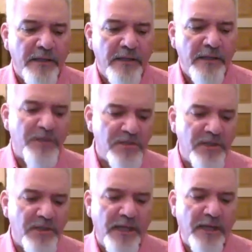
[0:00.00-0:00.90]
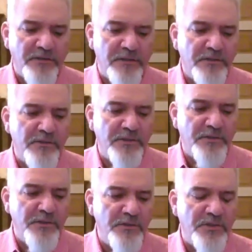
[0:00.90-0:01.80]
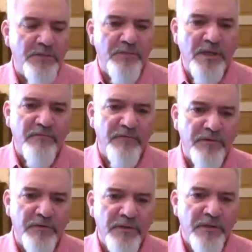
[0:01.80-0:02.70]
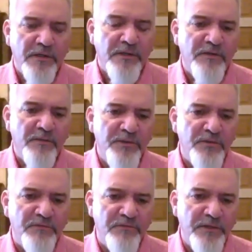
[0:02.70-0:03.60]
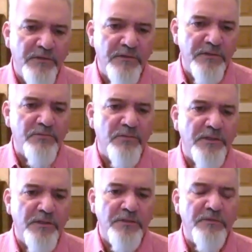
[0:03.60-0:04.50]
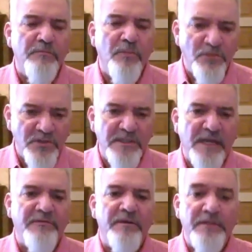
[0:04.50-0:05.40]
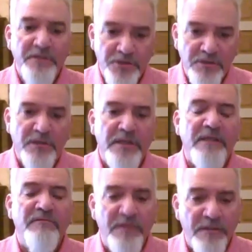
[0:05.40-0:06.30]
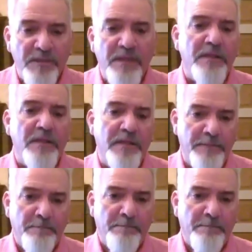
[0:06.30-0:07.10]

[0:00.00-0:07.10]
and especially allows it to excuse the behavior of an abusive leader, is one that you most definitely should leave immediately.